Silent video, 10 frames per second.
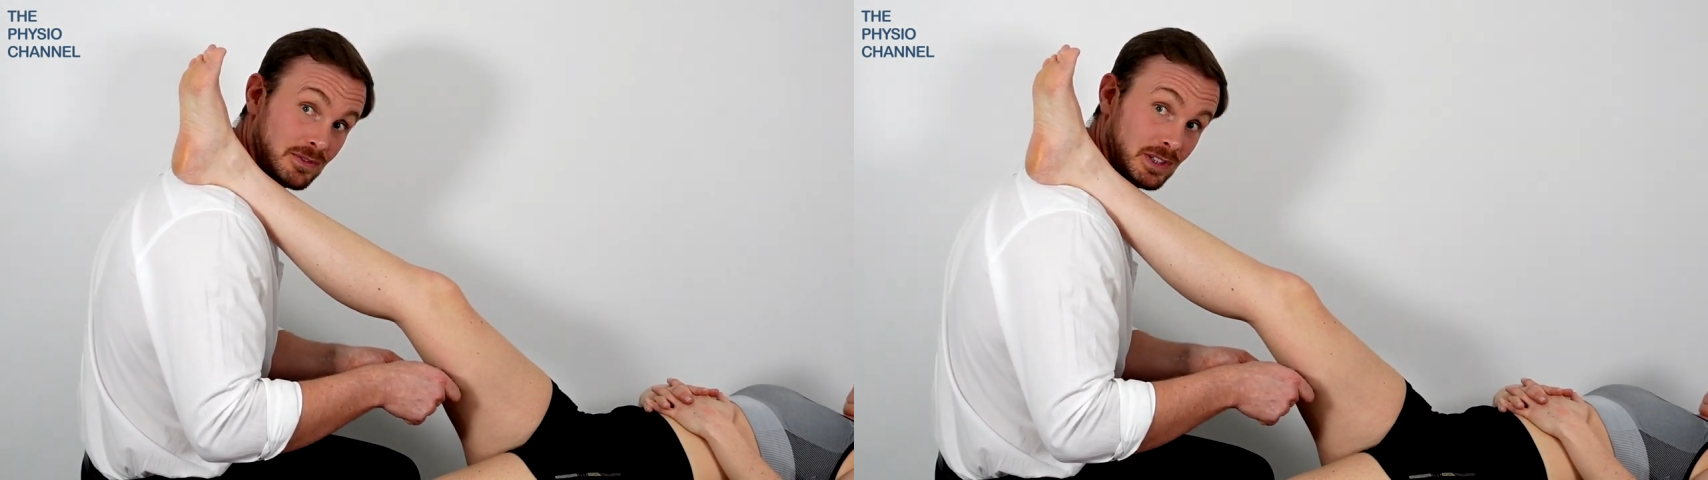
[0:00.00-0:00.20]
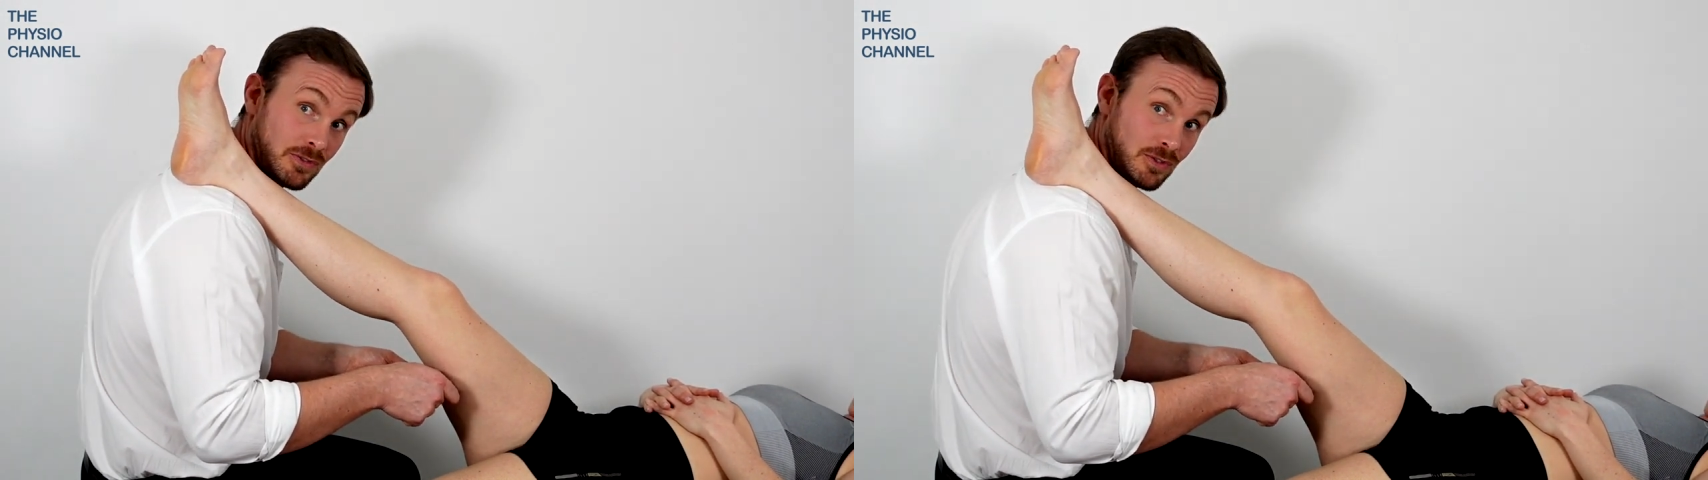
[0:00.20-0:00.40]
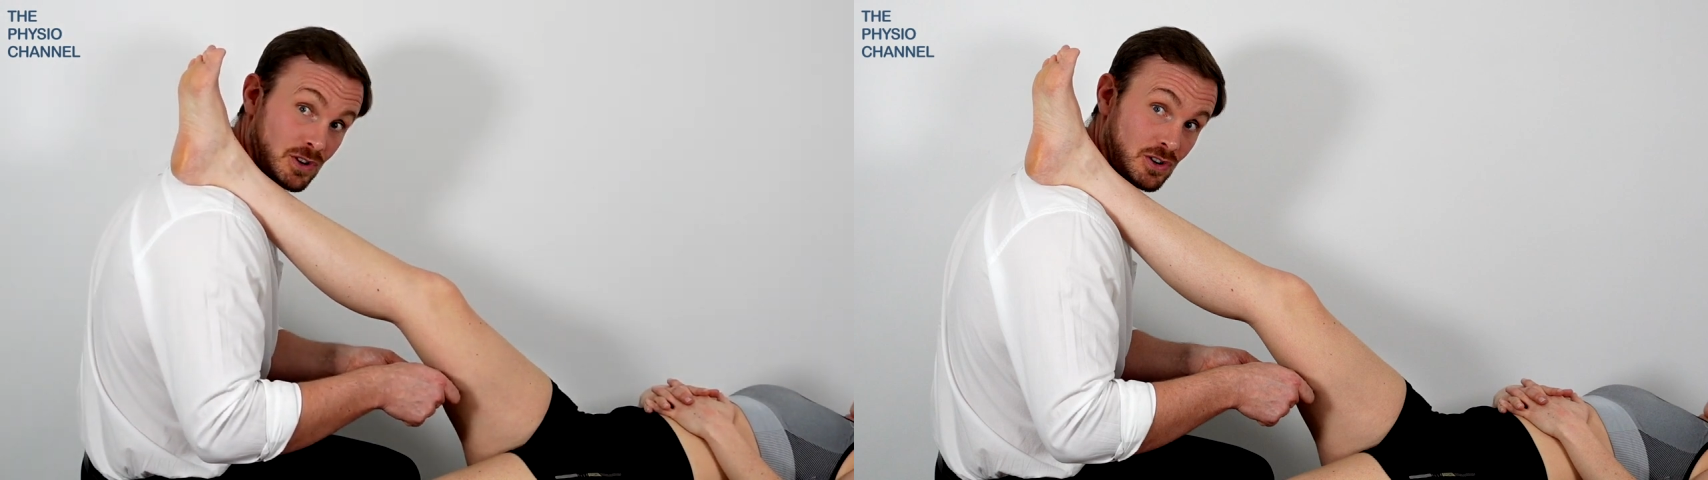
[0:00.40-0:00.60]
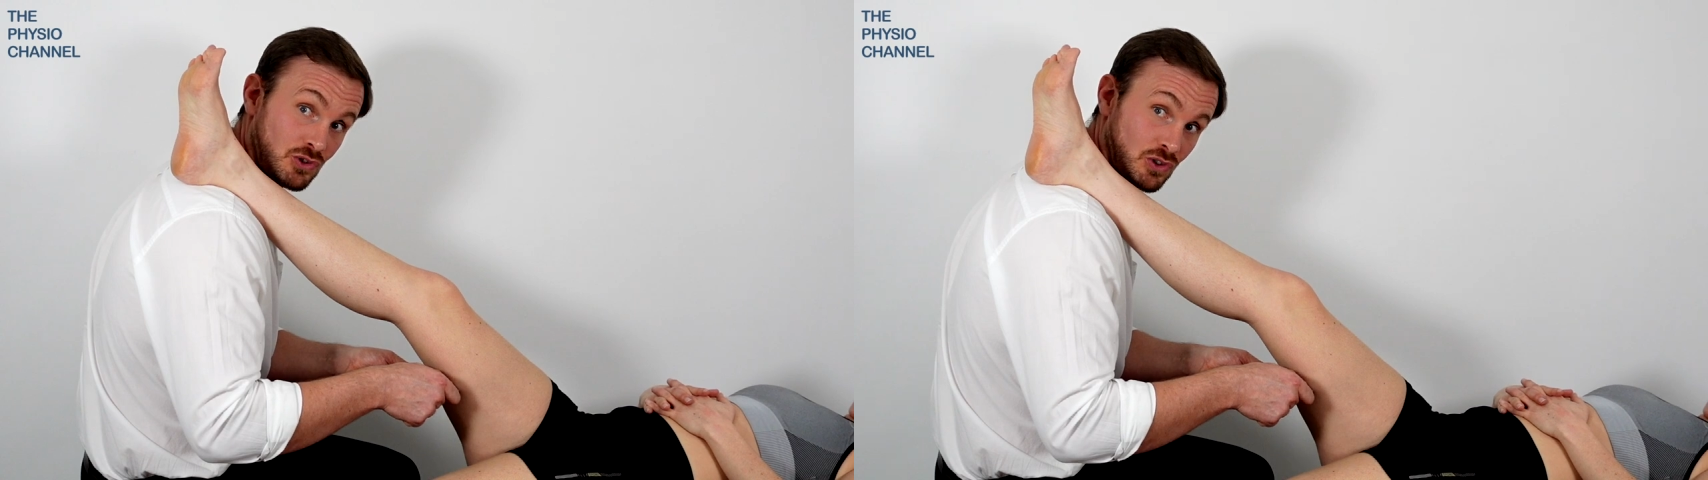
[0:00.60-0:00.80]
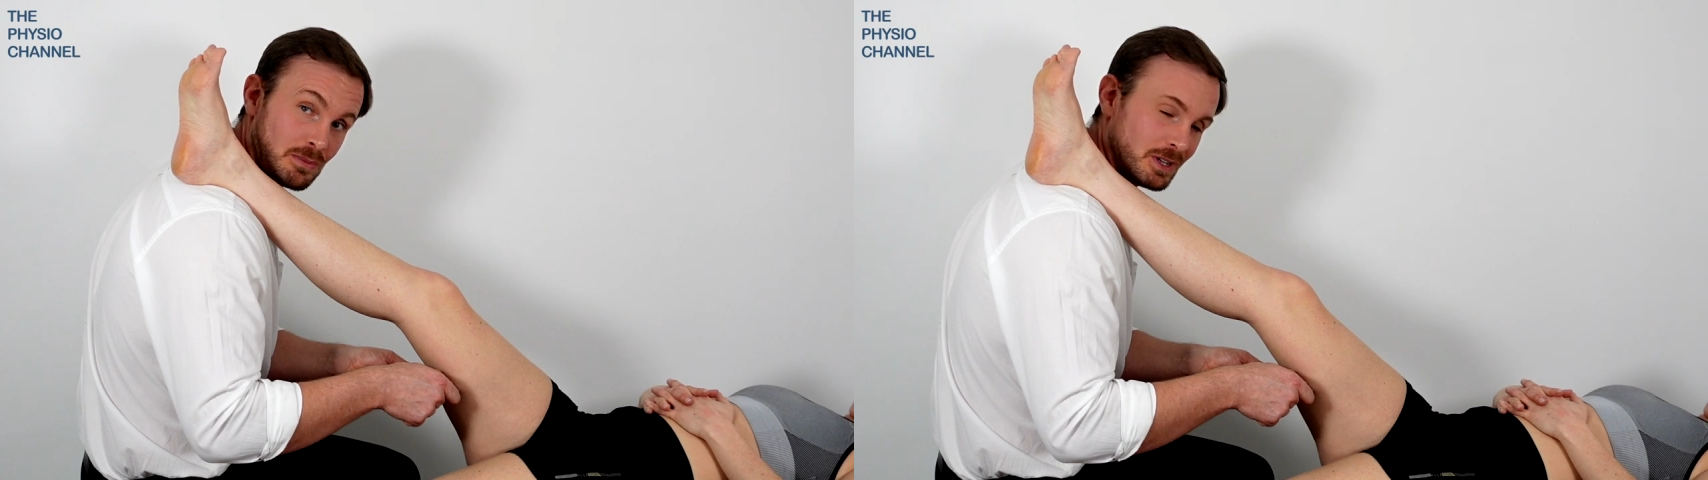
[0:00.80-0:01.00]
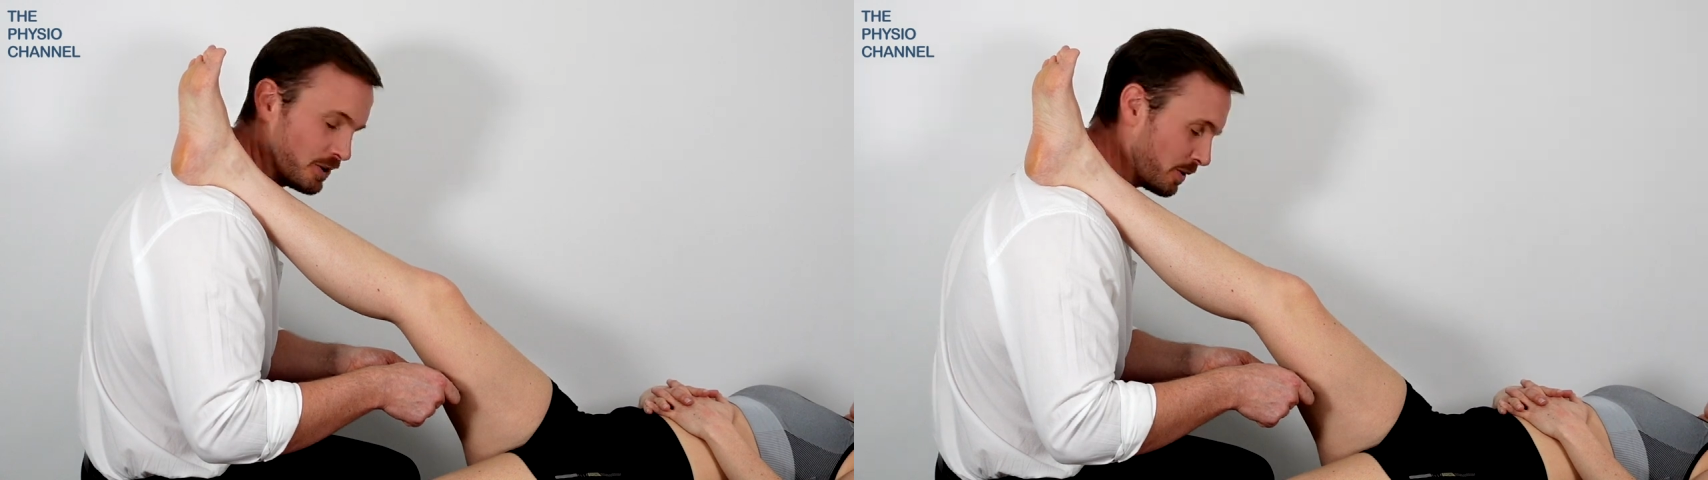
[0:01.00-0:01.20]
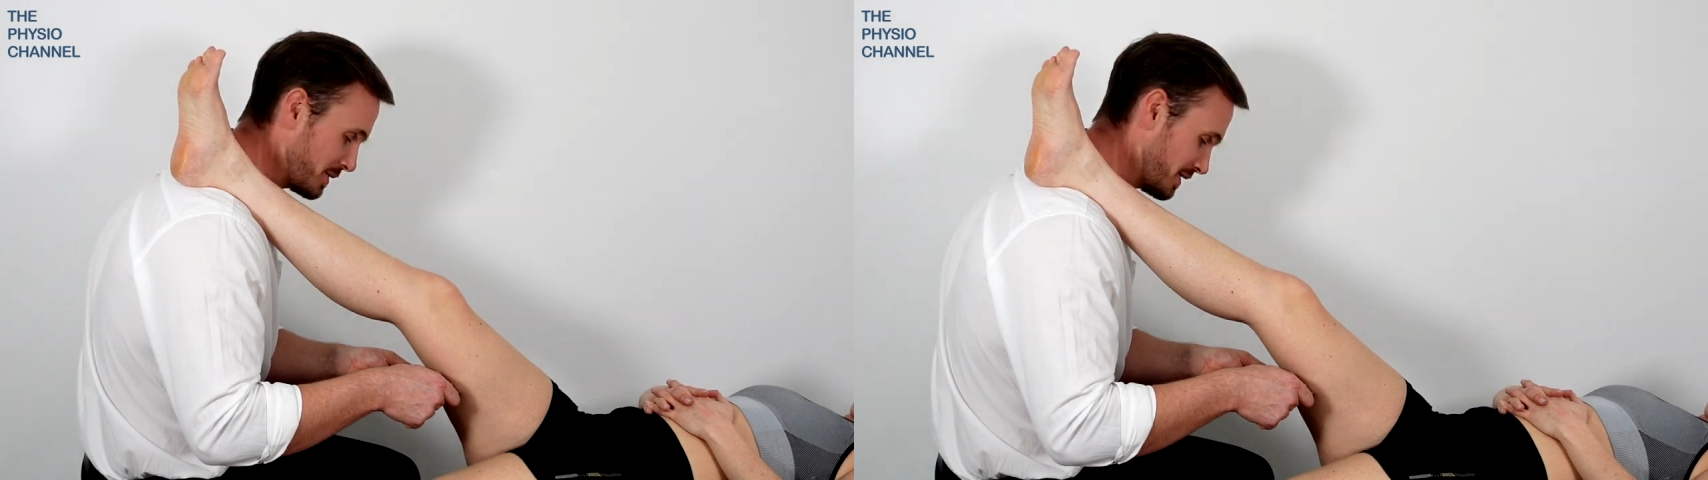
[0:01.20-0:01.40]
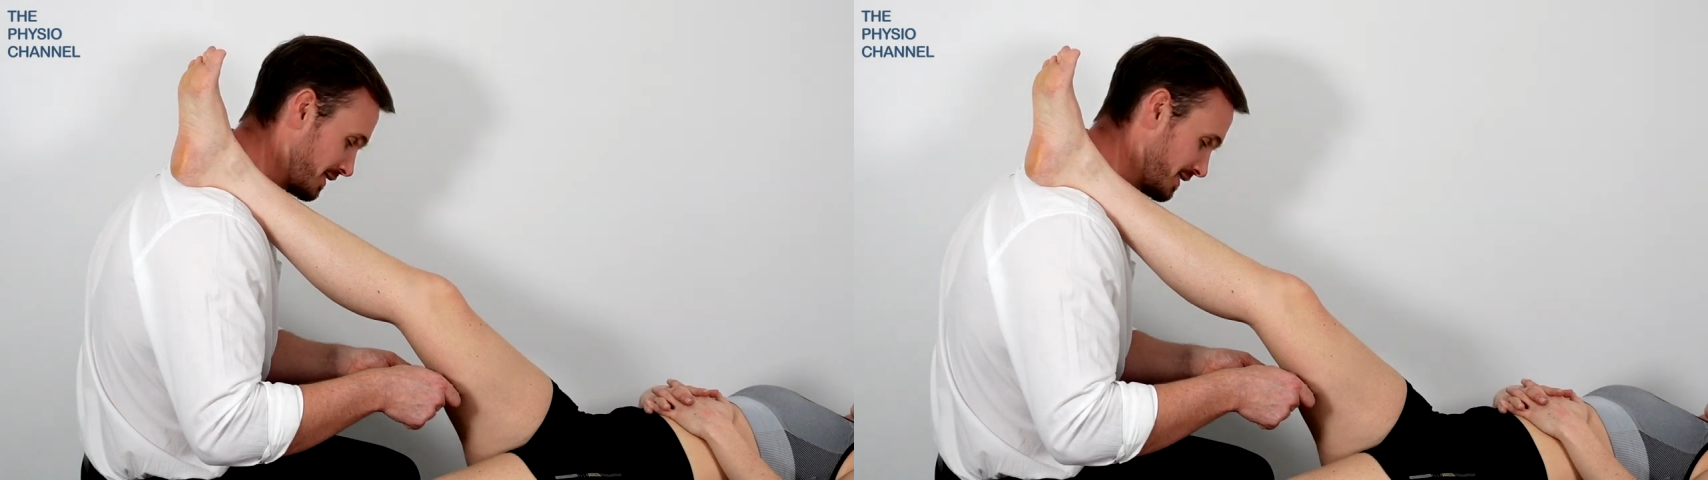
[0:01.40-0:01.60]
different treatment
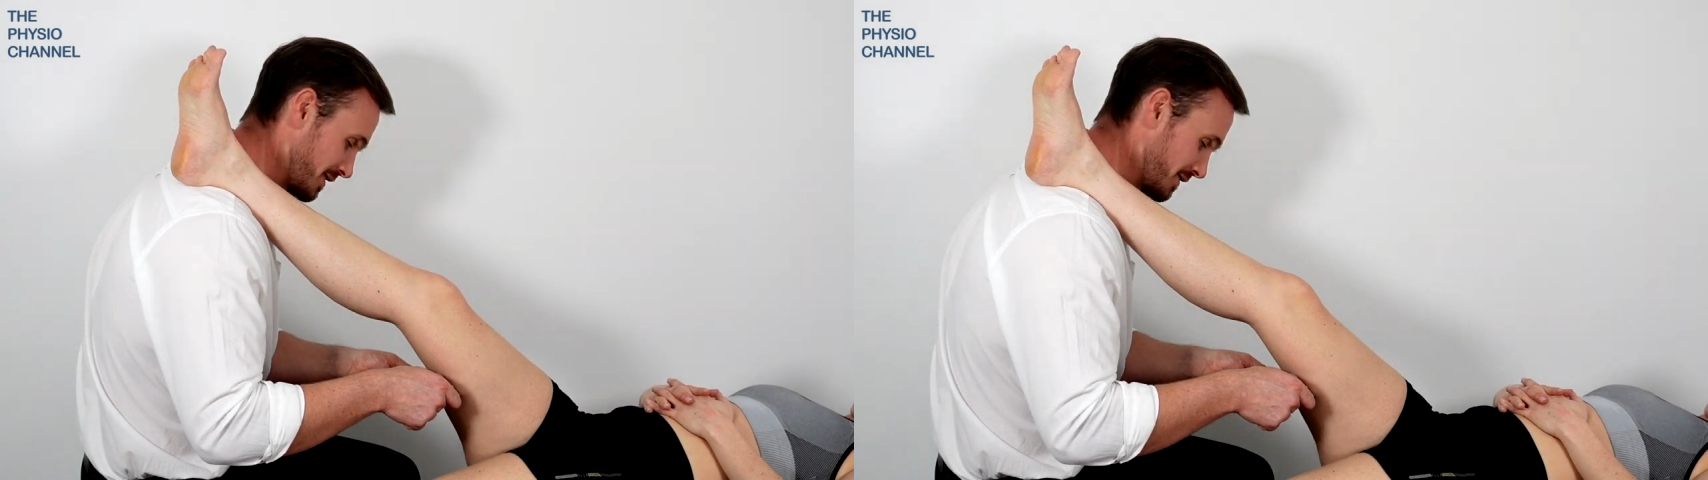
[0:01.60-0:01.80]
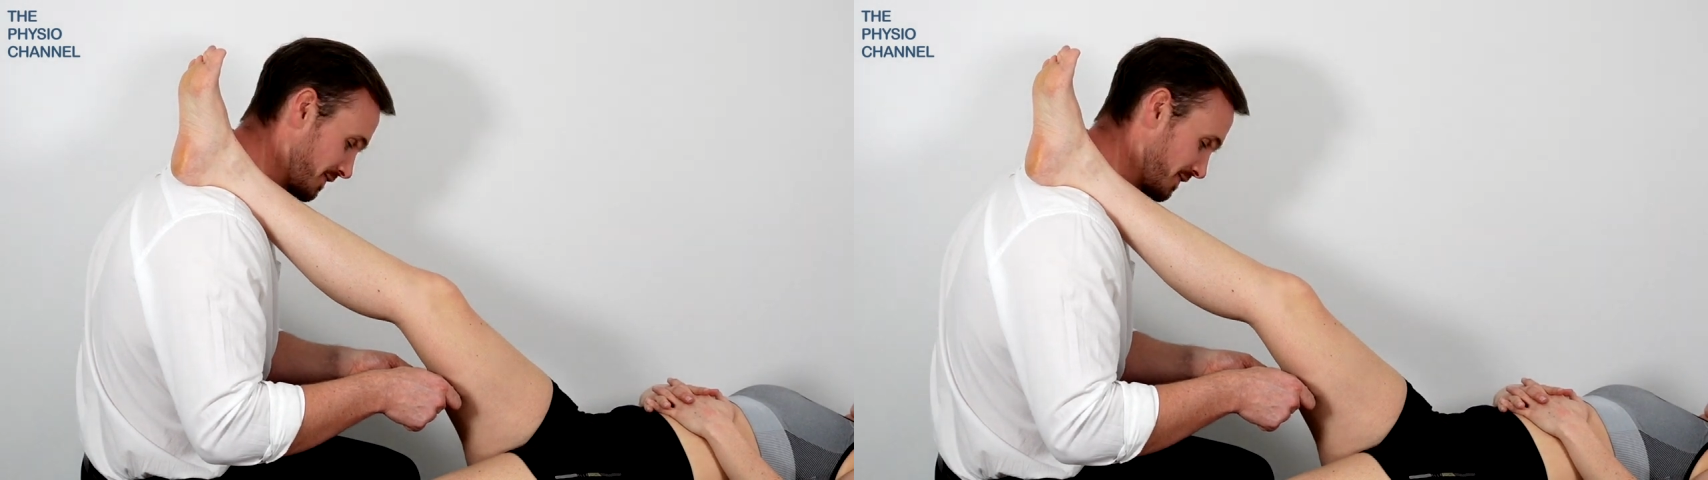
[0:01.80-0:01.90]
options.